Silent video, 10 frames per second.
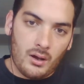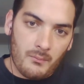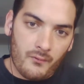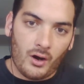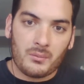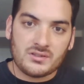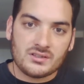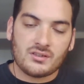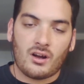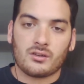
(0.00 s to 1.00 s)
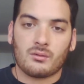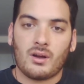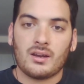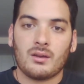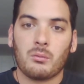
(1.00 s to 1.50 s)
pharmacist, doctor,
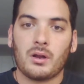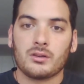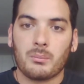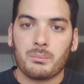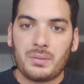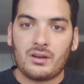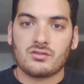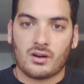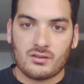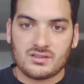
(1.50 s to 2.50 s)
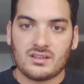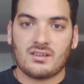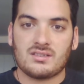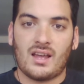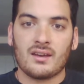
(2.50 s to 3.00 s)
right? And what Peter Drucker says
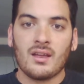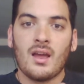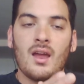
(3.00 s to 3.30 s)
is that